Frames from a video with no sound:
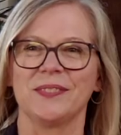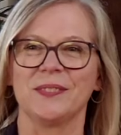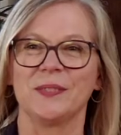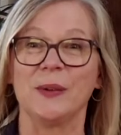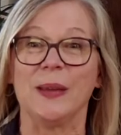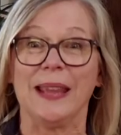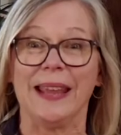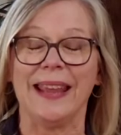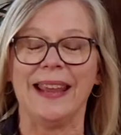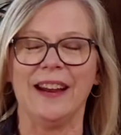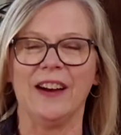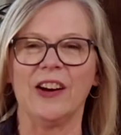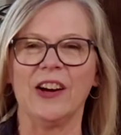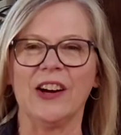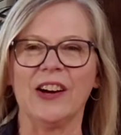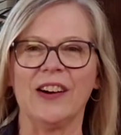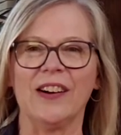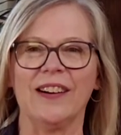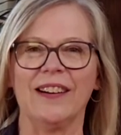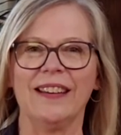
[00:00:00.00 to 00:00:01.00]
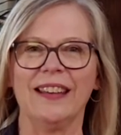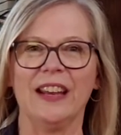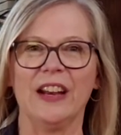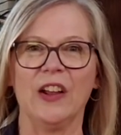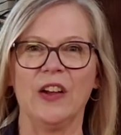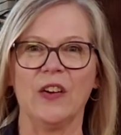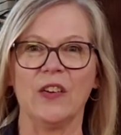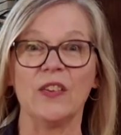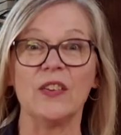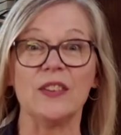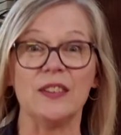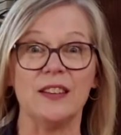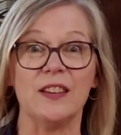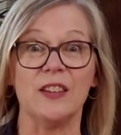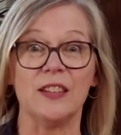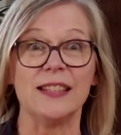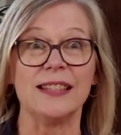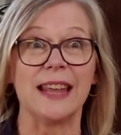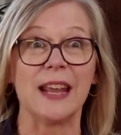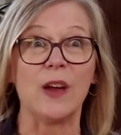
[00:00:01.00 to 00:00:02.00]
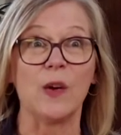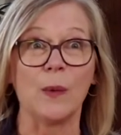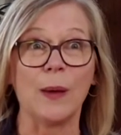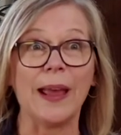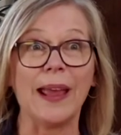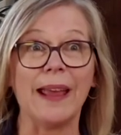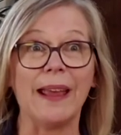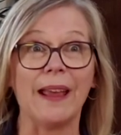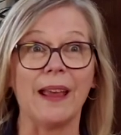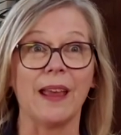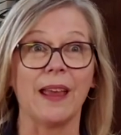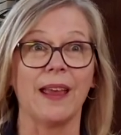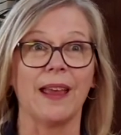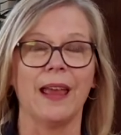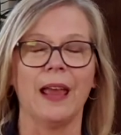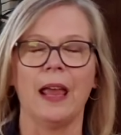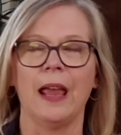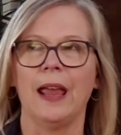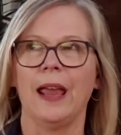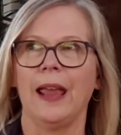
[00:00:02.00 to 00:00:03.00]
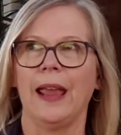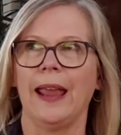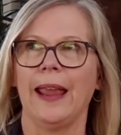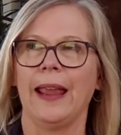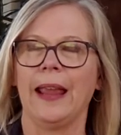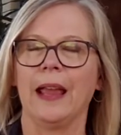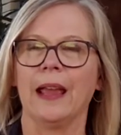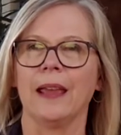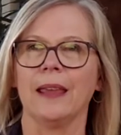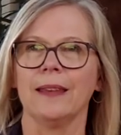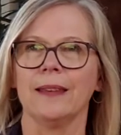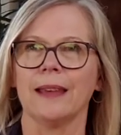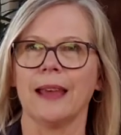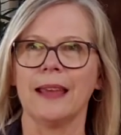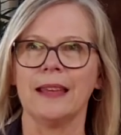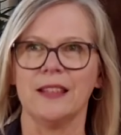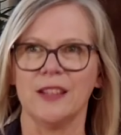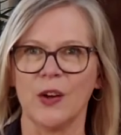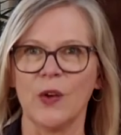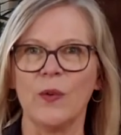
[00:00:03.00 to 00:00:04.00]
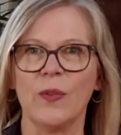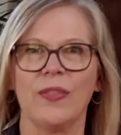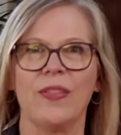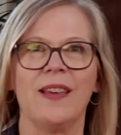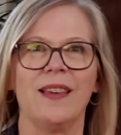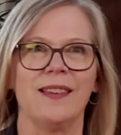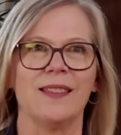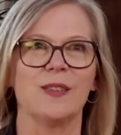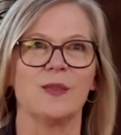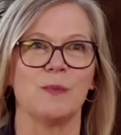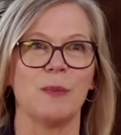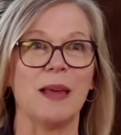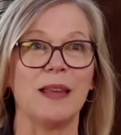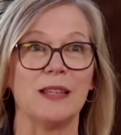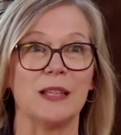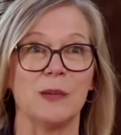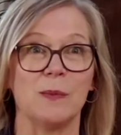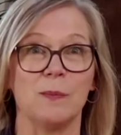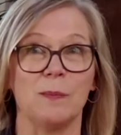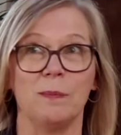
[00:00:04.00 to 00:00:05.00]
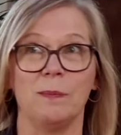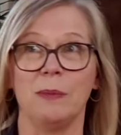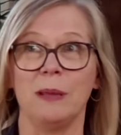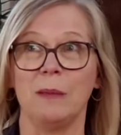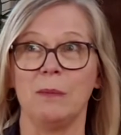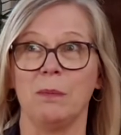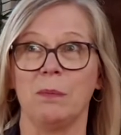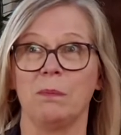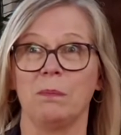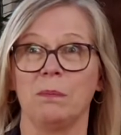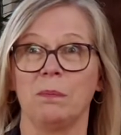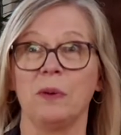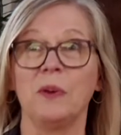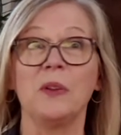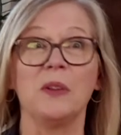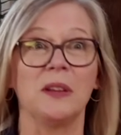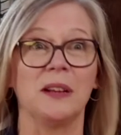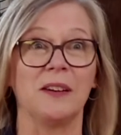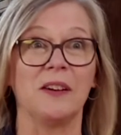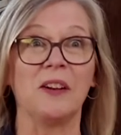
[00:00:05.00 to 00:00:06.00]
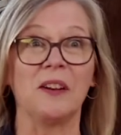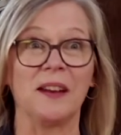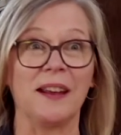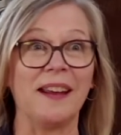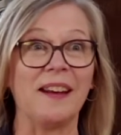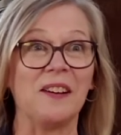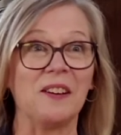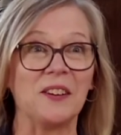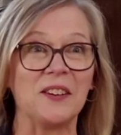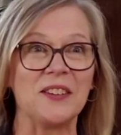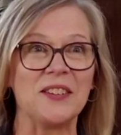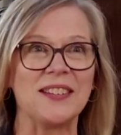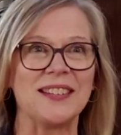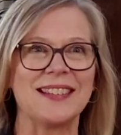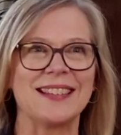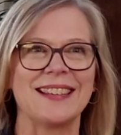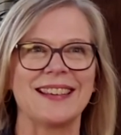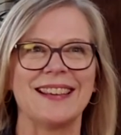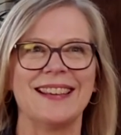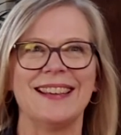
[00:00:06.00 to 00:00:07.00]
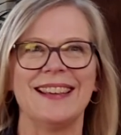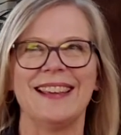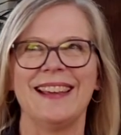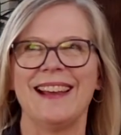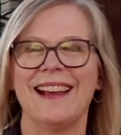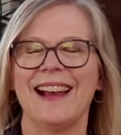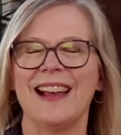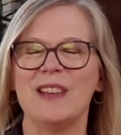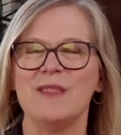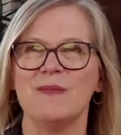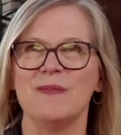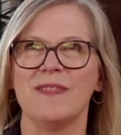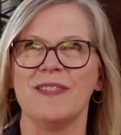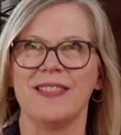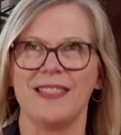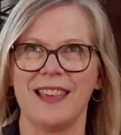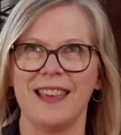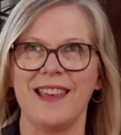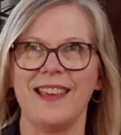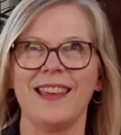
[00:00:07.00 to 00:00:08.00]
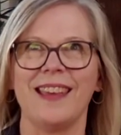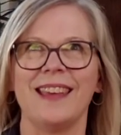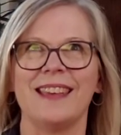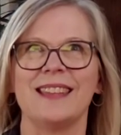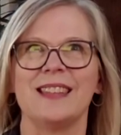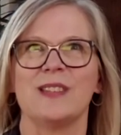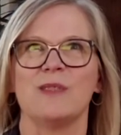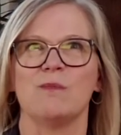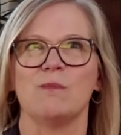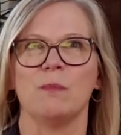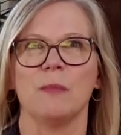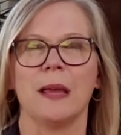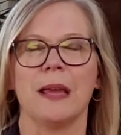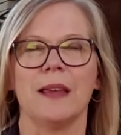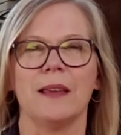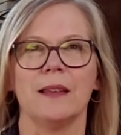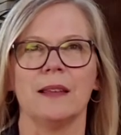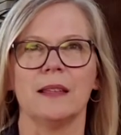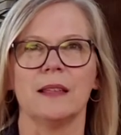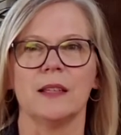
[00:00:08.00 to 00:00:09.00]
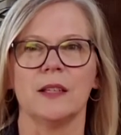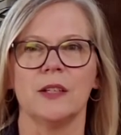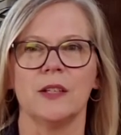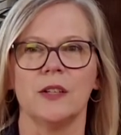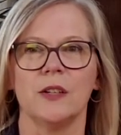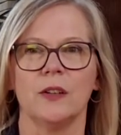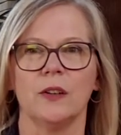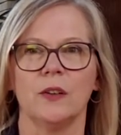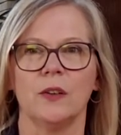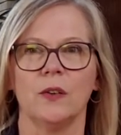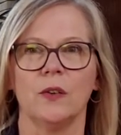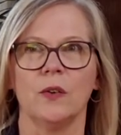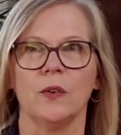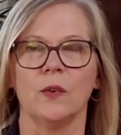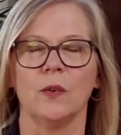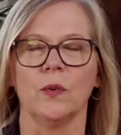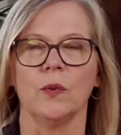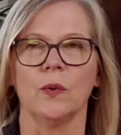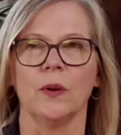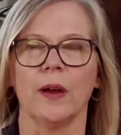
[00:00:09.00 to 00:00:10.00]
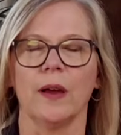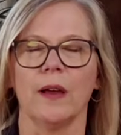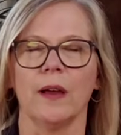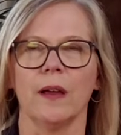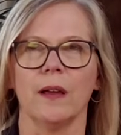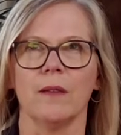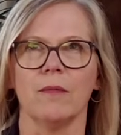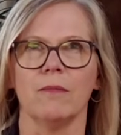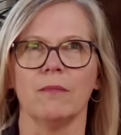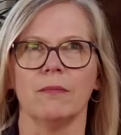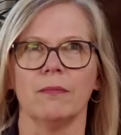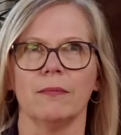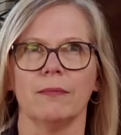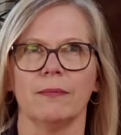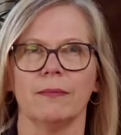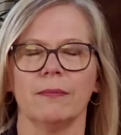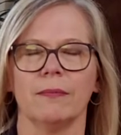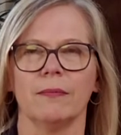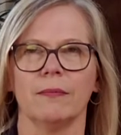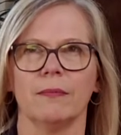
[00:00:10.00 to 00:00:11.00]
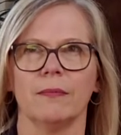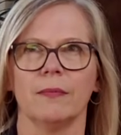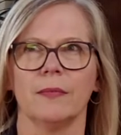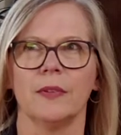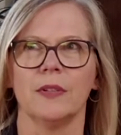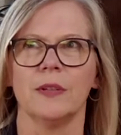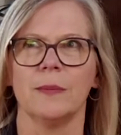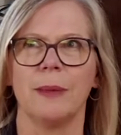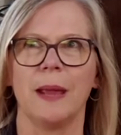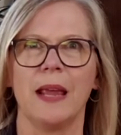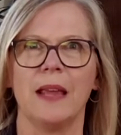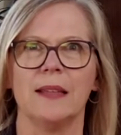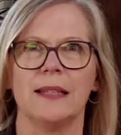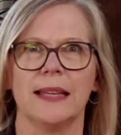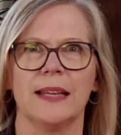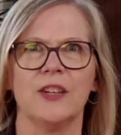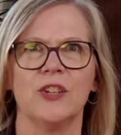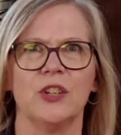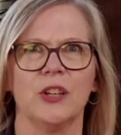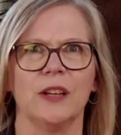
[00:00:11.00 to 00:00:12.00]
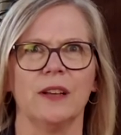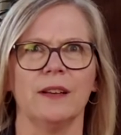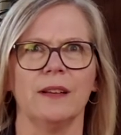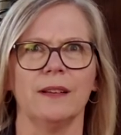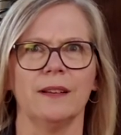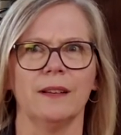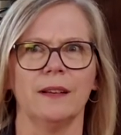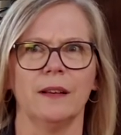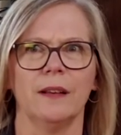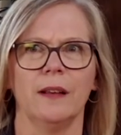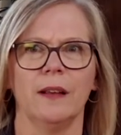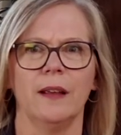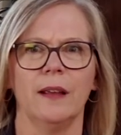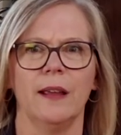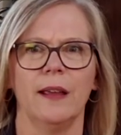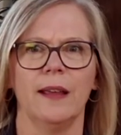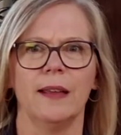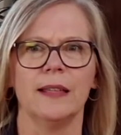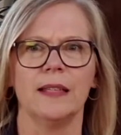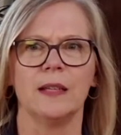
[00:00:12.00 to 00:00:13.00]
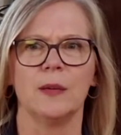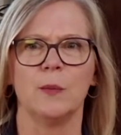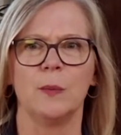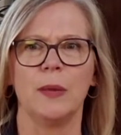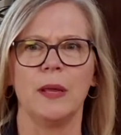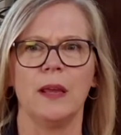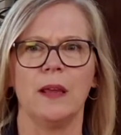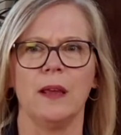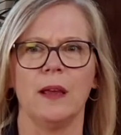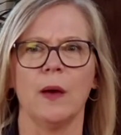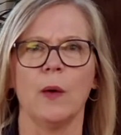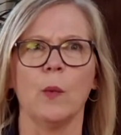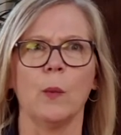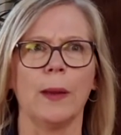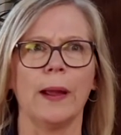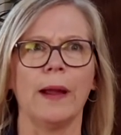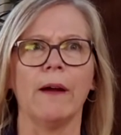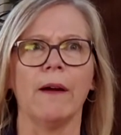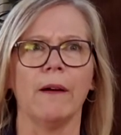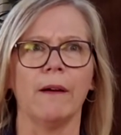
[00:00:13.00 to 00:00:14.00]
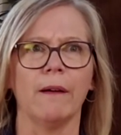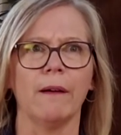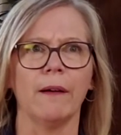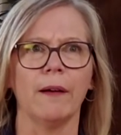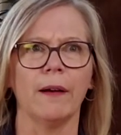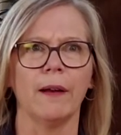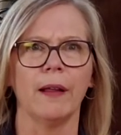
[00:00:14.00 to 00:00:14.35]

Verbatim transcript: we hear, you know, stay awake. And I don't think it's meant to be pulling all nighters. I think it's meant to um, to pay attention and to be aware